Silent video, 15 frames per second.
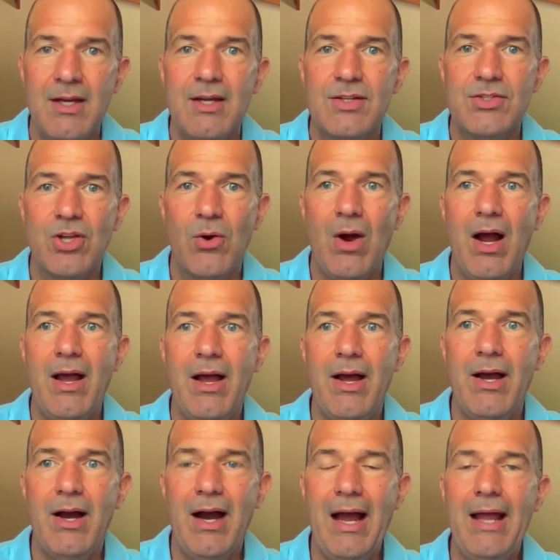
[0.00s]
So
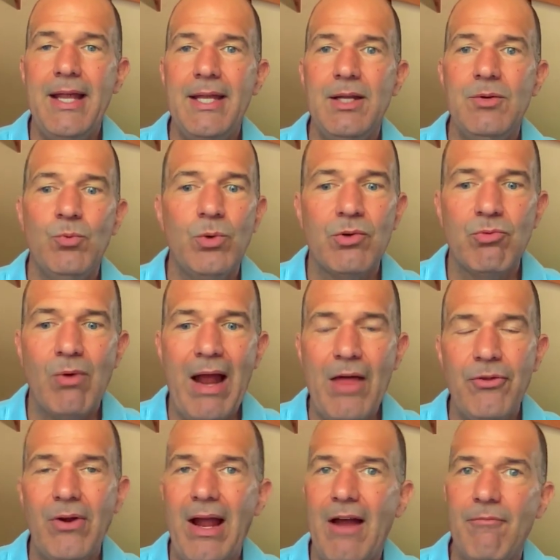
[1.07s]
I would
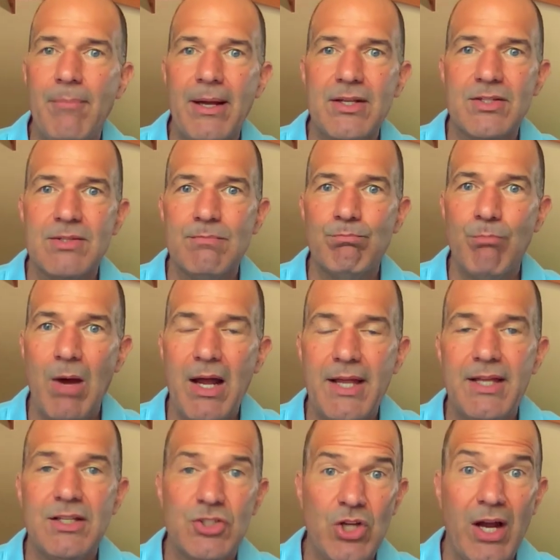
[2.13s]
rather have
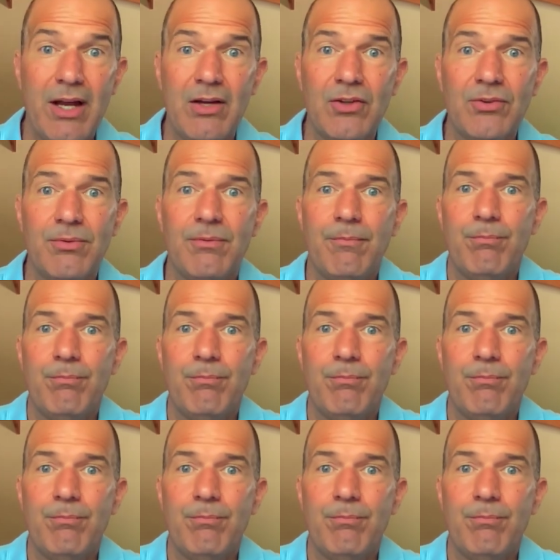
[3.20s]
my child